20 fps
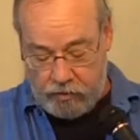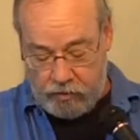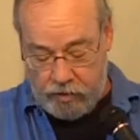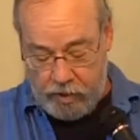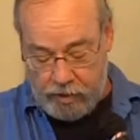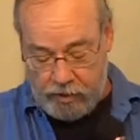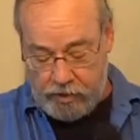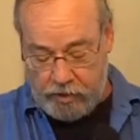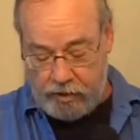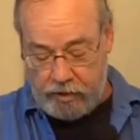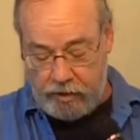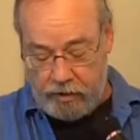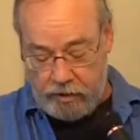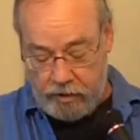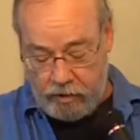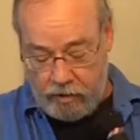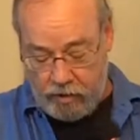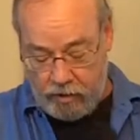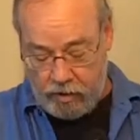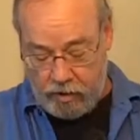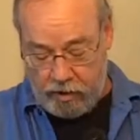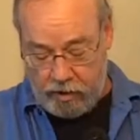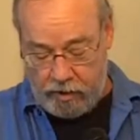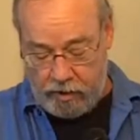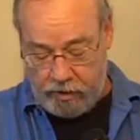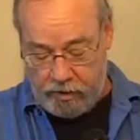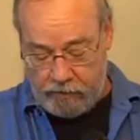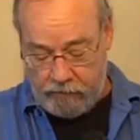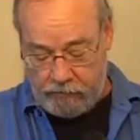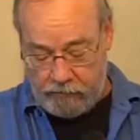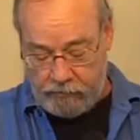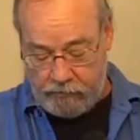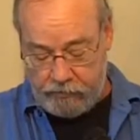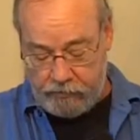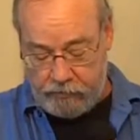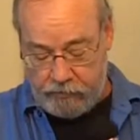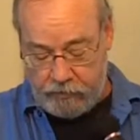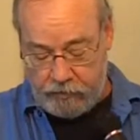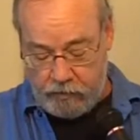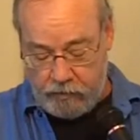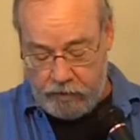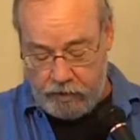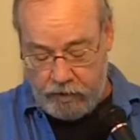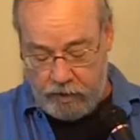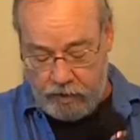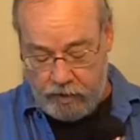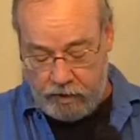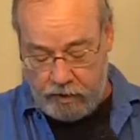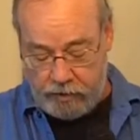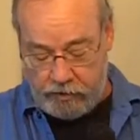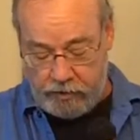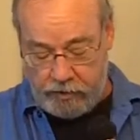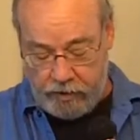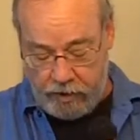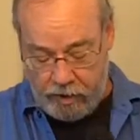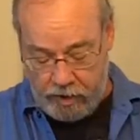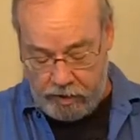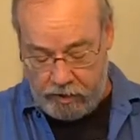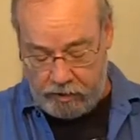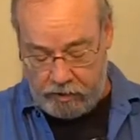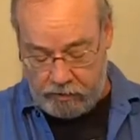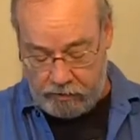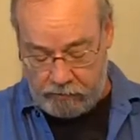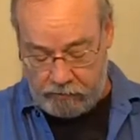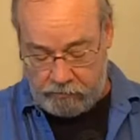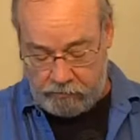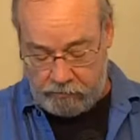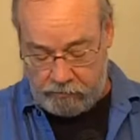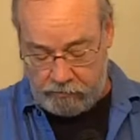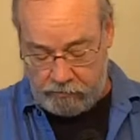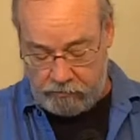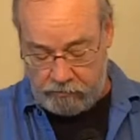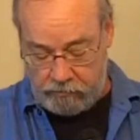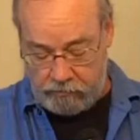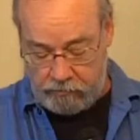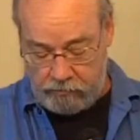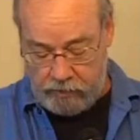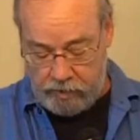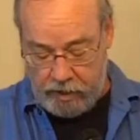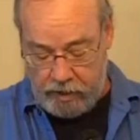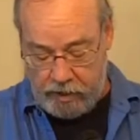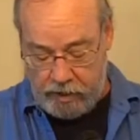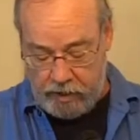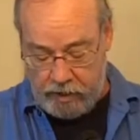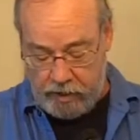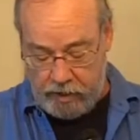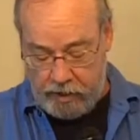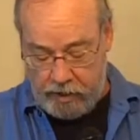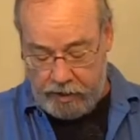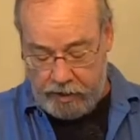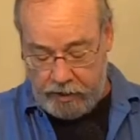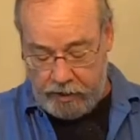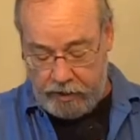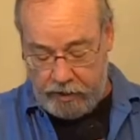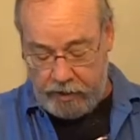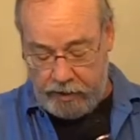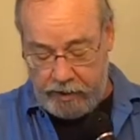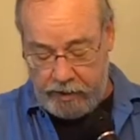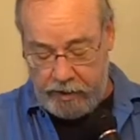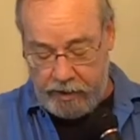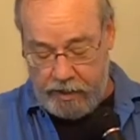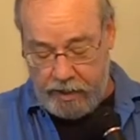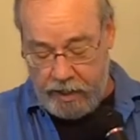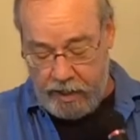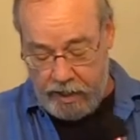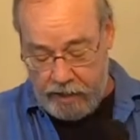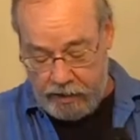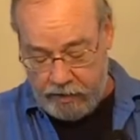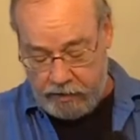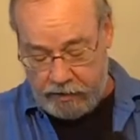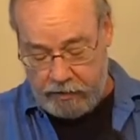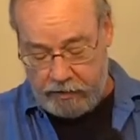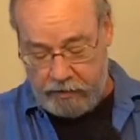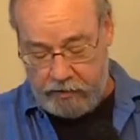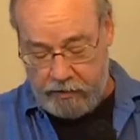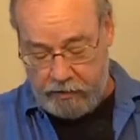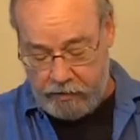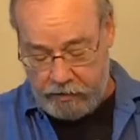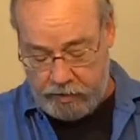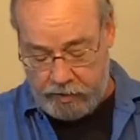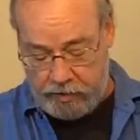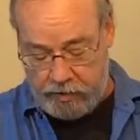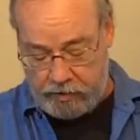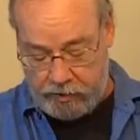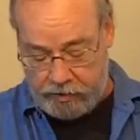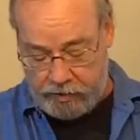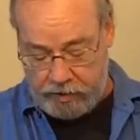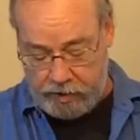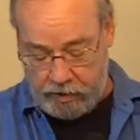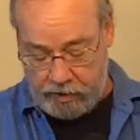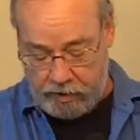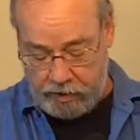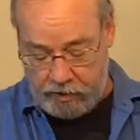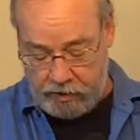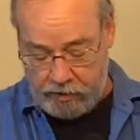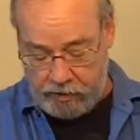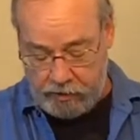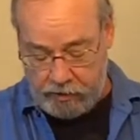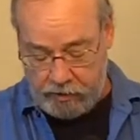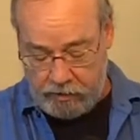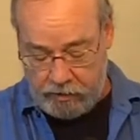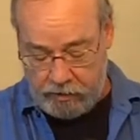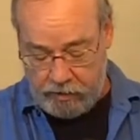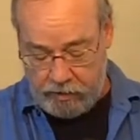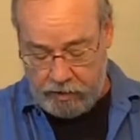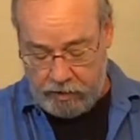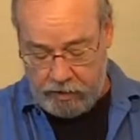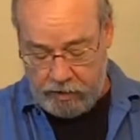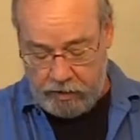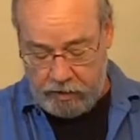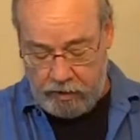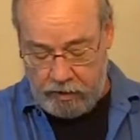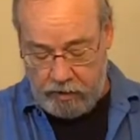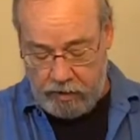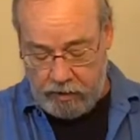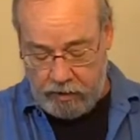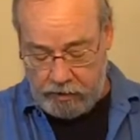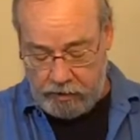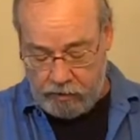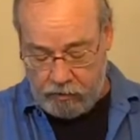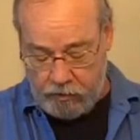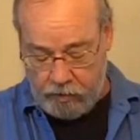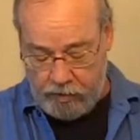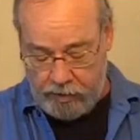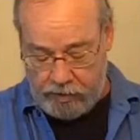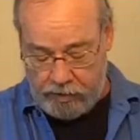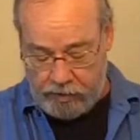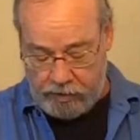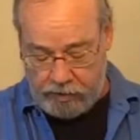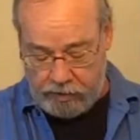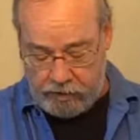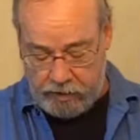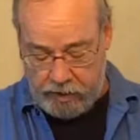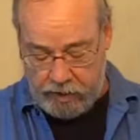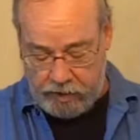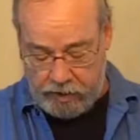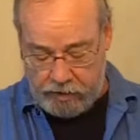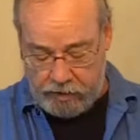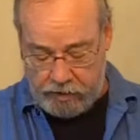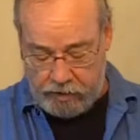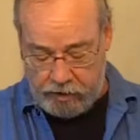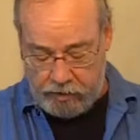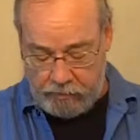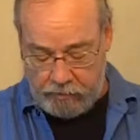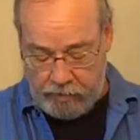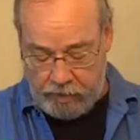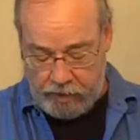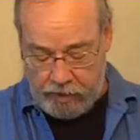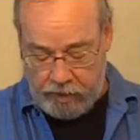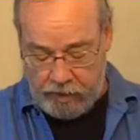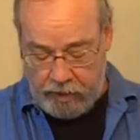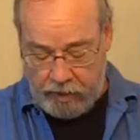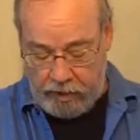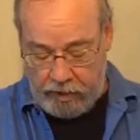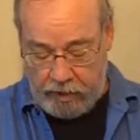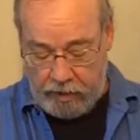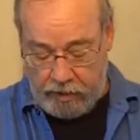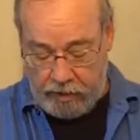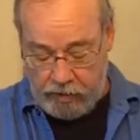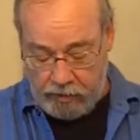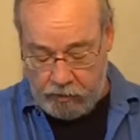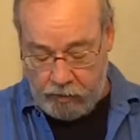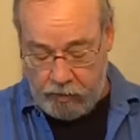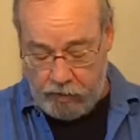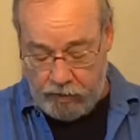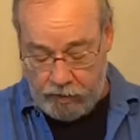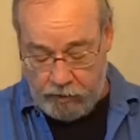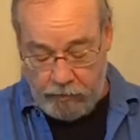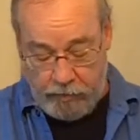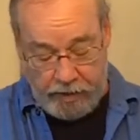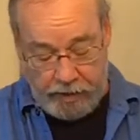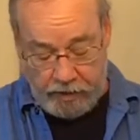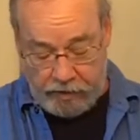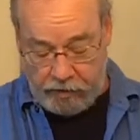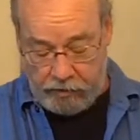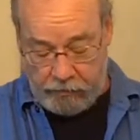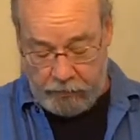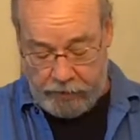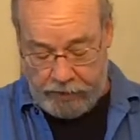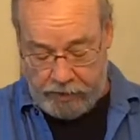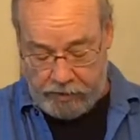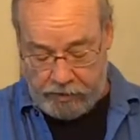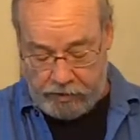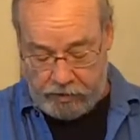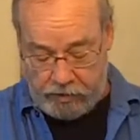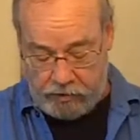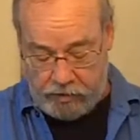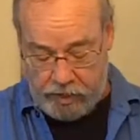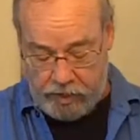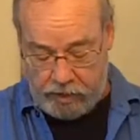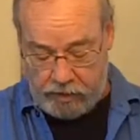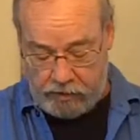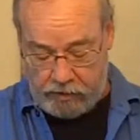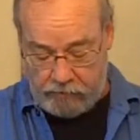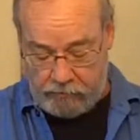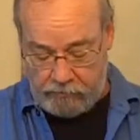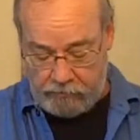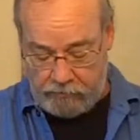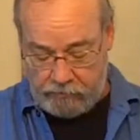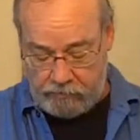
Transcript: Trust in the Lord with all your heart, and lean not on your own understanding. In all your ways acknowledge him, and he will make your path straight.